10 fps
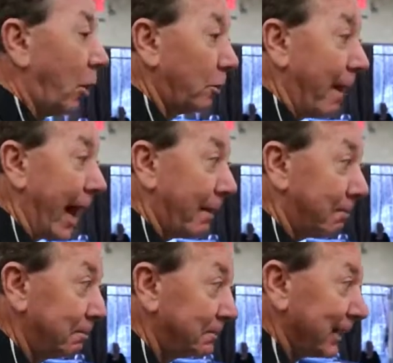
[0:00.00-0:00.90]
road
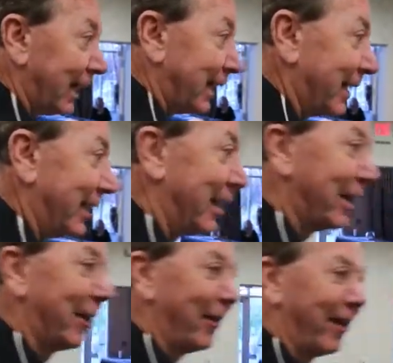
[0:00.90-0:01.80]
map. You
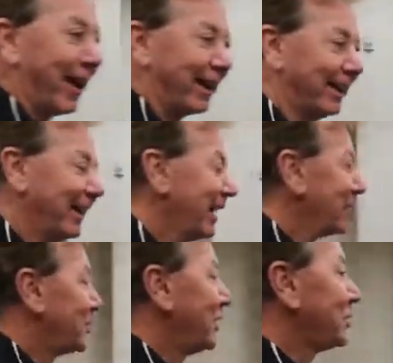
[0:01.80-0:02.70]
know,
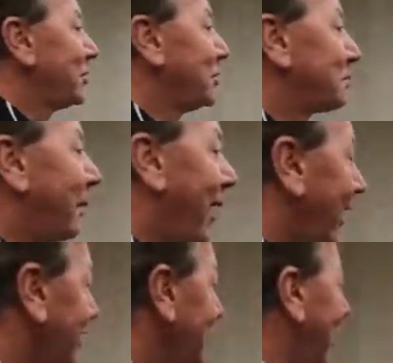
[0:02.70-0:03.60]
she's used
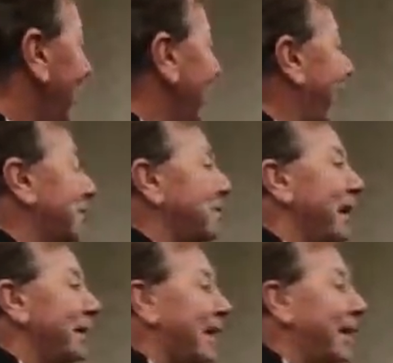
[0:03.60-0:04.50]
products all her life,
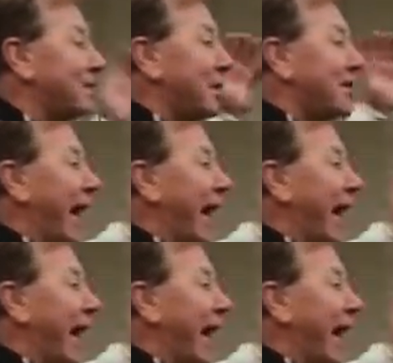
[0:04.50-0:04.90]
spent tens of